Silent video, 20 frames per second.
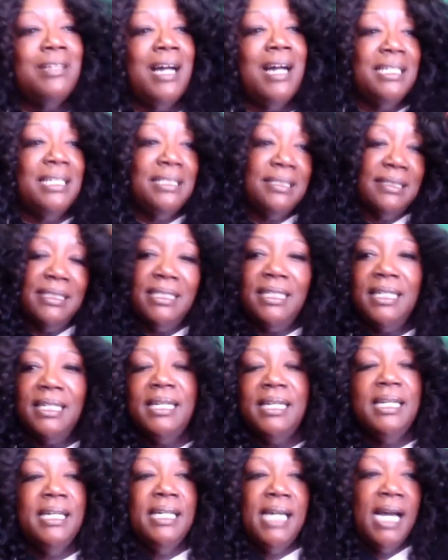nicely.
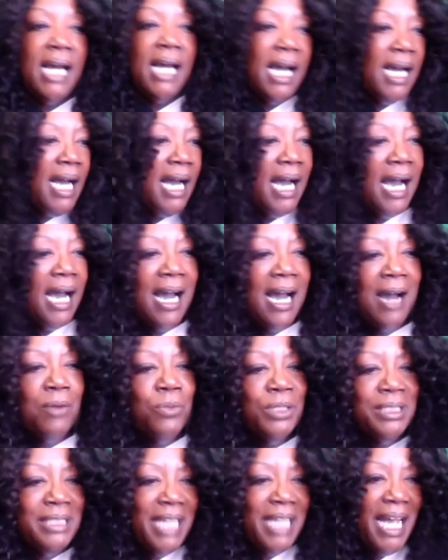I
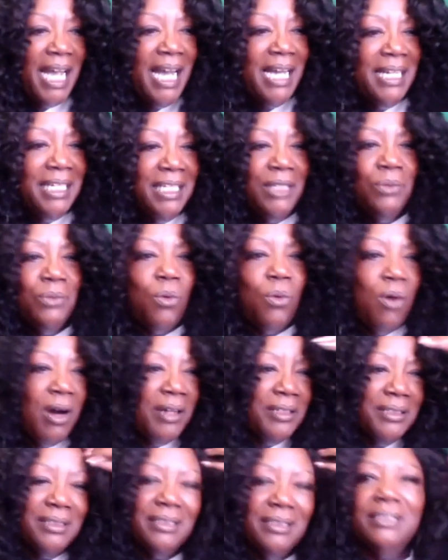wouldn't add any
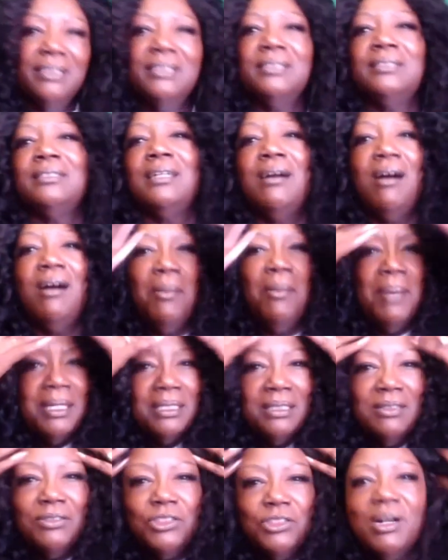water to this to call
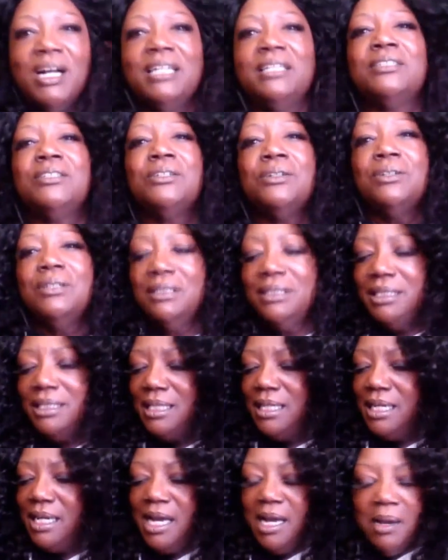myself trying to curl
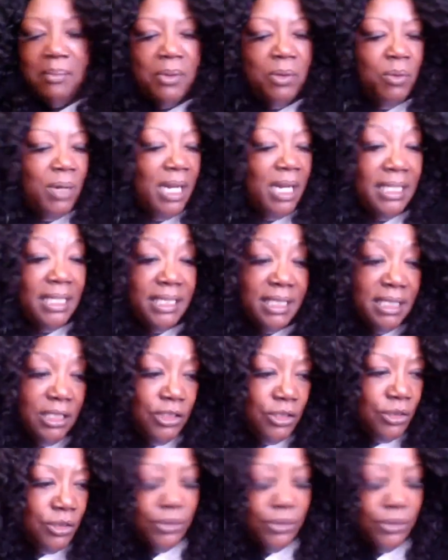it, but what I did